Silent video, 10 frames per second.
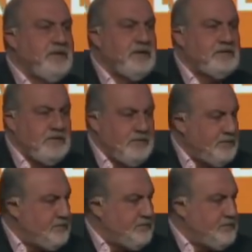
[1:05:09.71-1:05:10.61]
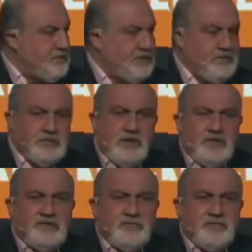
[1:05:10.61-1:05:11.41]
I told him, did you try the